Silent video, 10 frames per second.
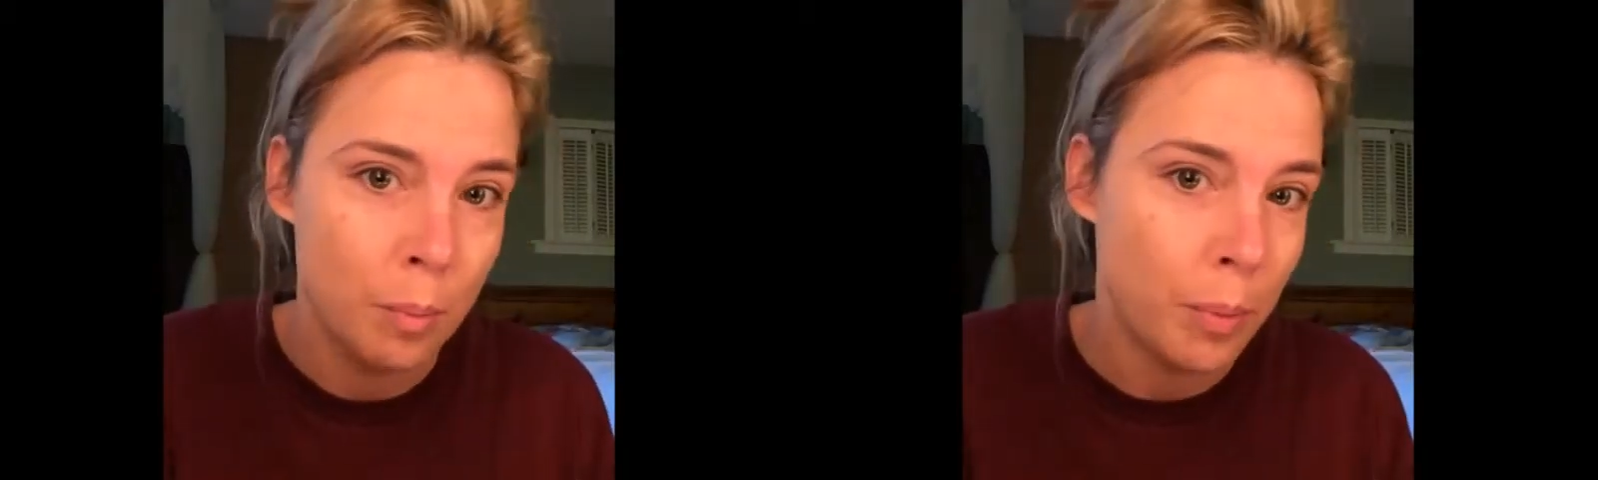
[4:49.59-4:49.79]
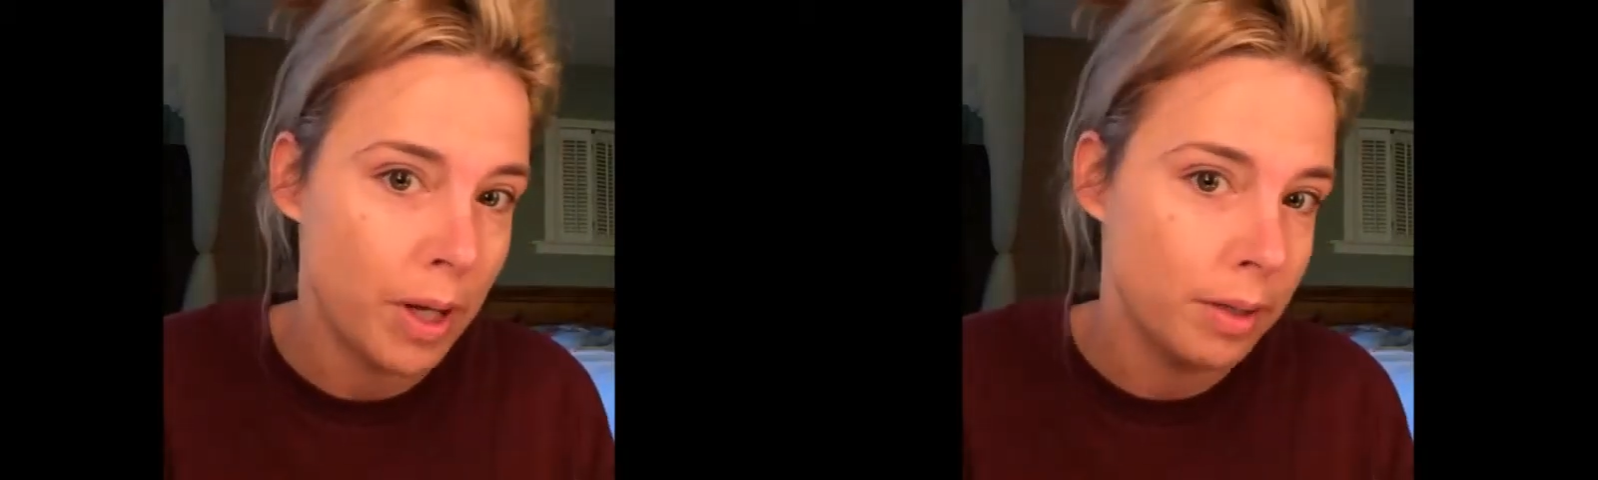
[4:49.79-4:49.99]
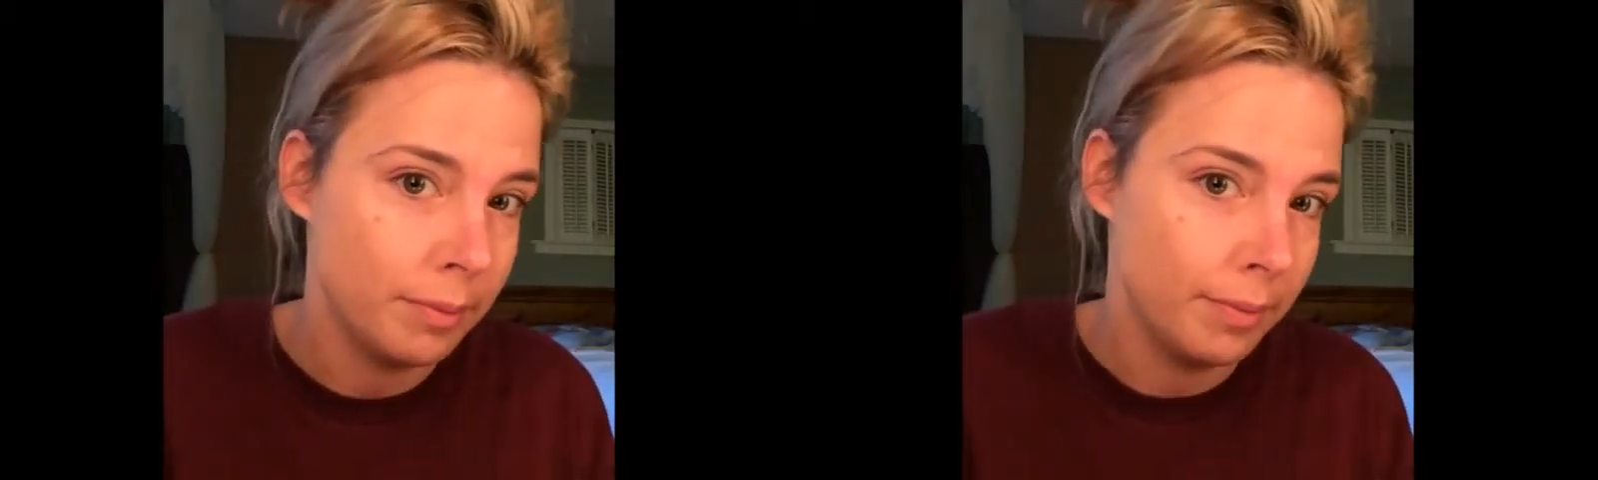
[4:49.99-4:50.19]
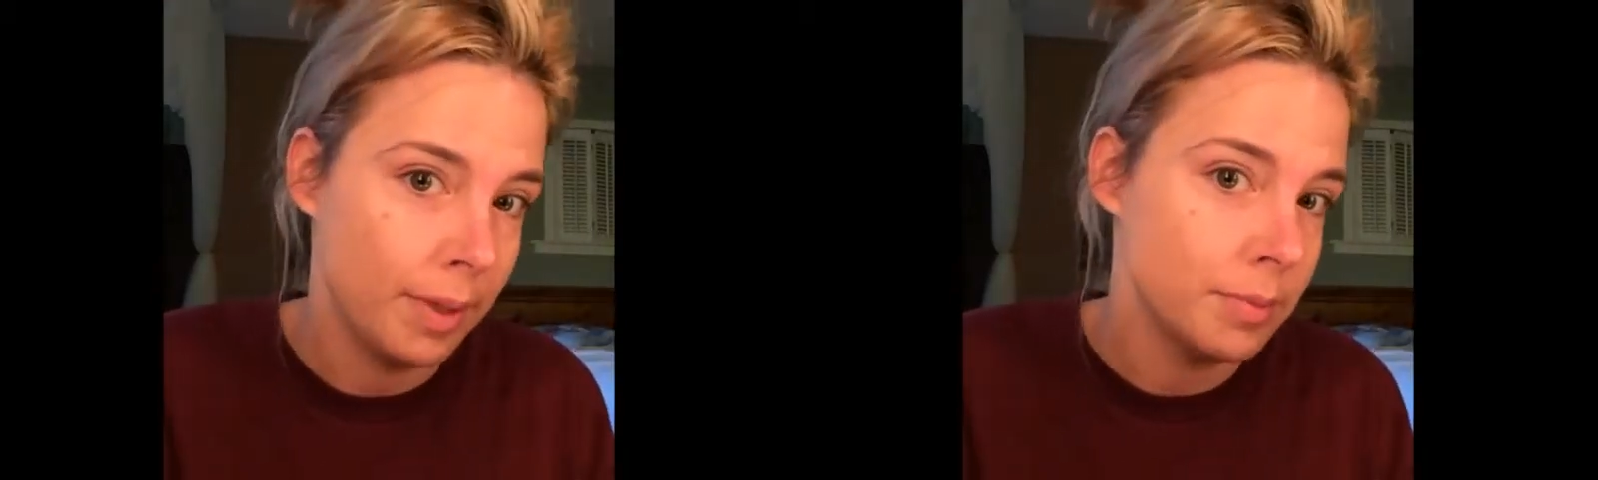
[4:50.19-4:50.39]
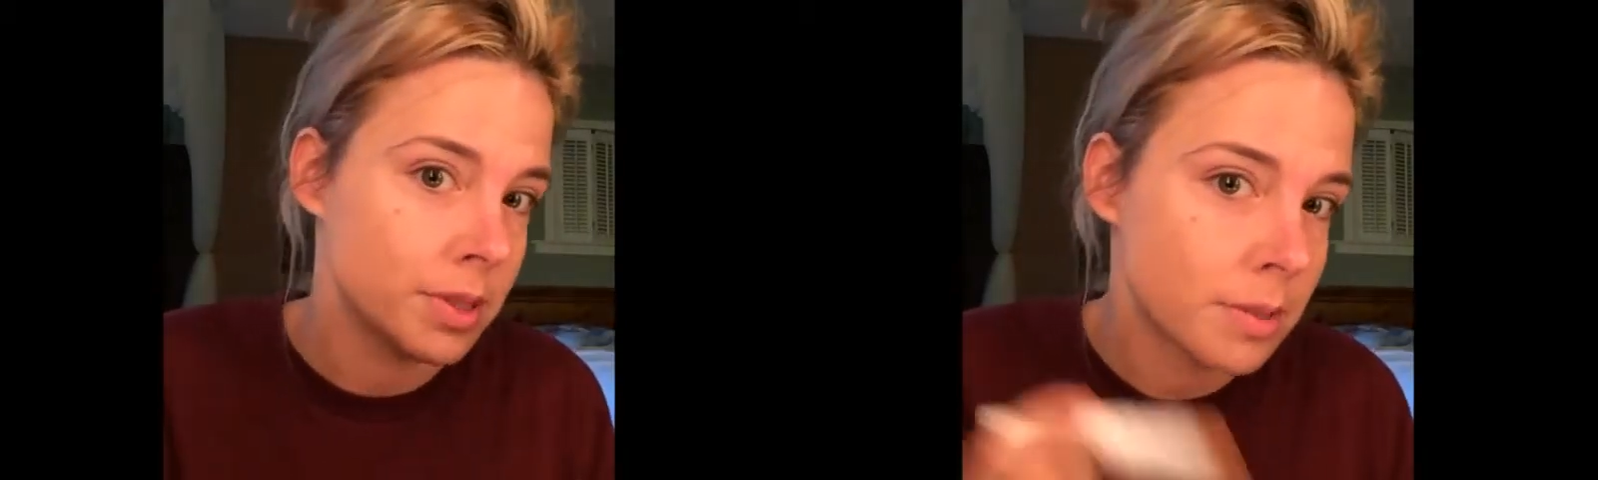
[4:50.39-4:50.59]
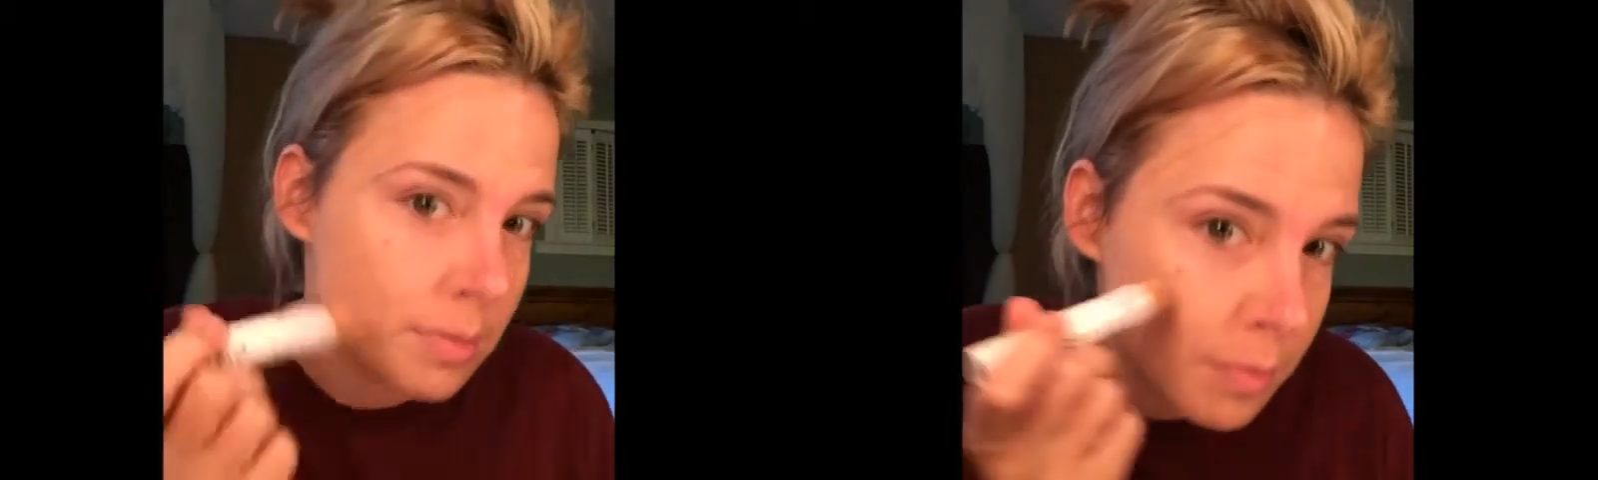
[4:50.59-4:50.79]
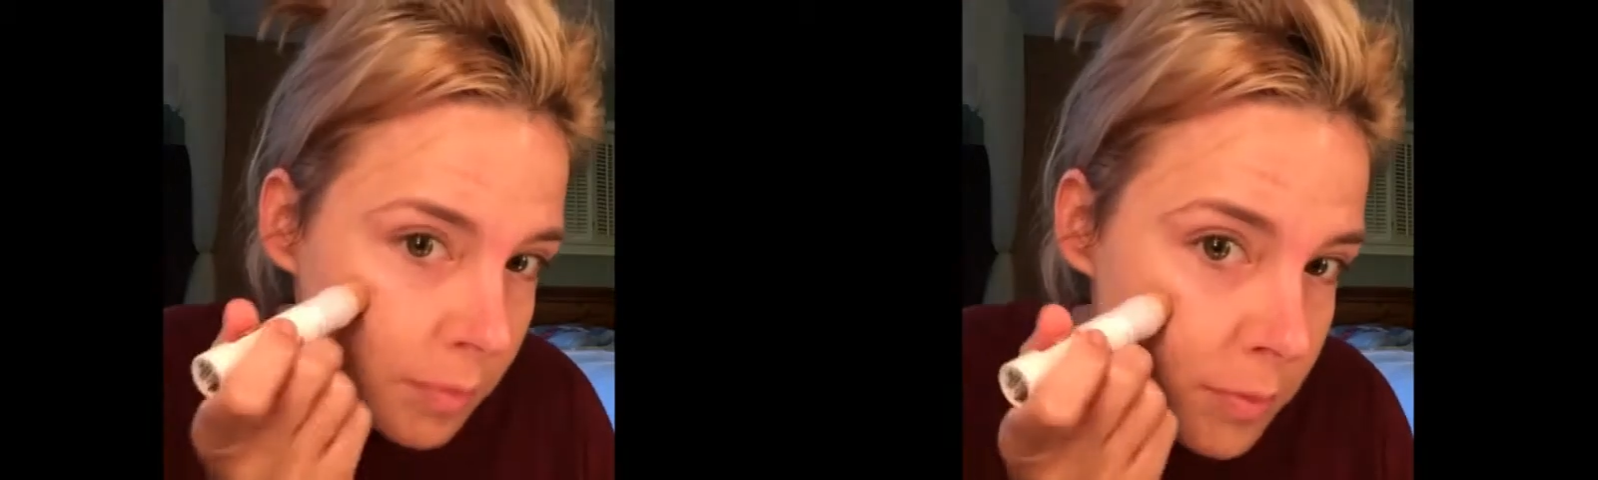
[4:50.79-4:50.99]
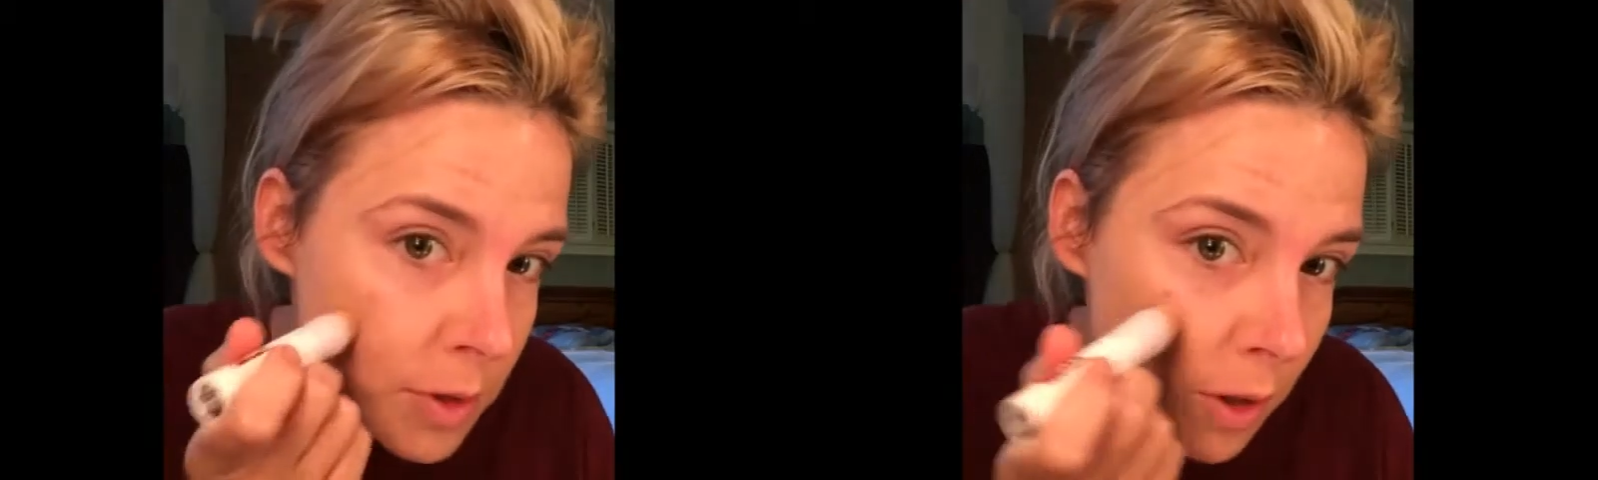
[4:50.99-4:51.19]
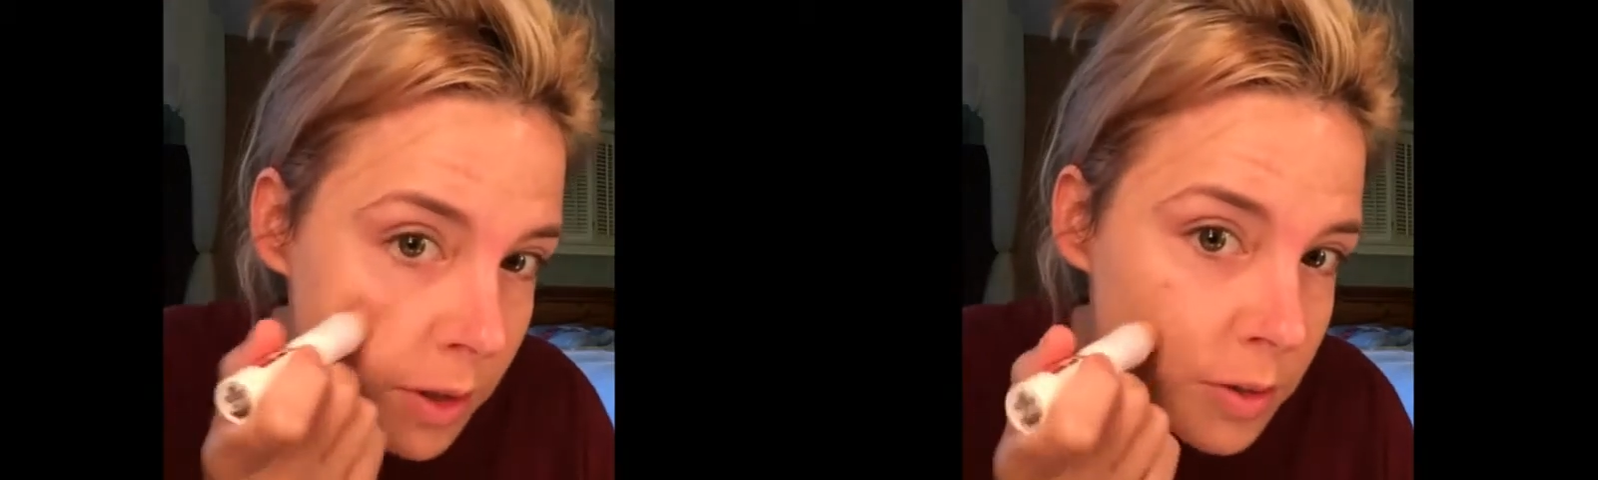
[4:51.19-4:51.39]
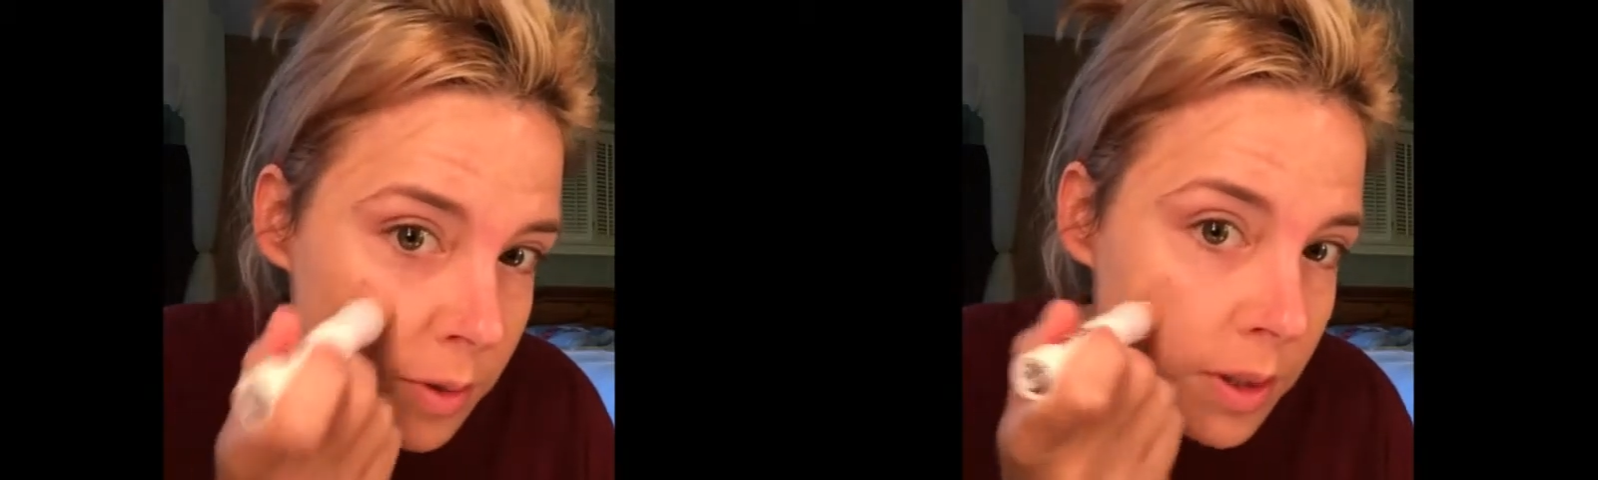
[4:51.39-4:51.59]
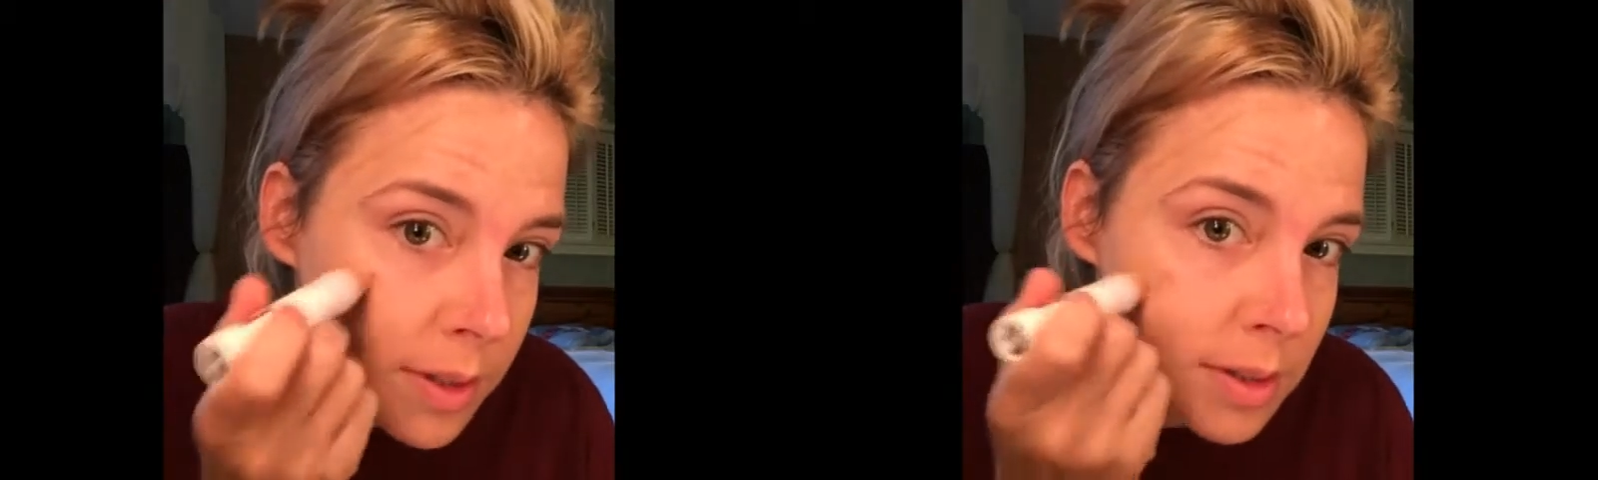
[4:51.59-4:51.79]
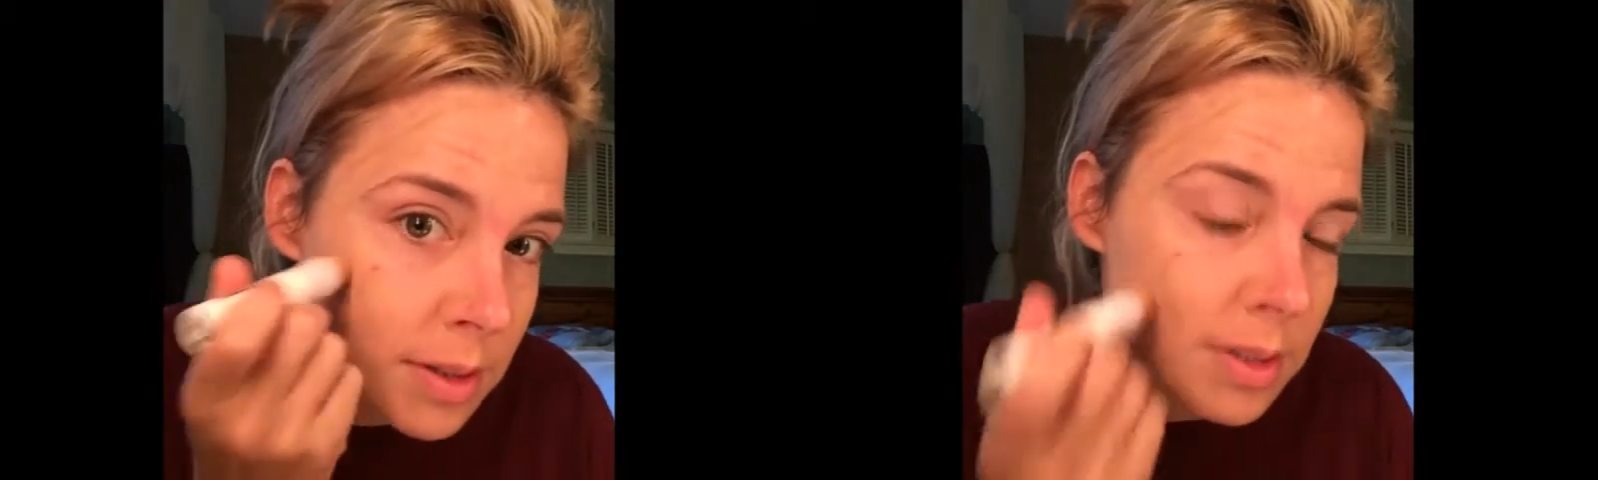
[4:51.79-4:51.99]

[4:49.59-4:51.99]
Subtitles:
But I'm just starting to realize that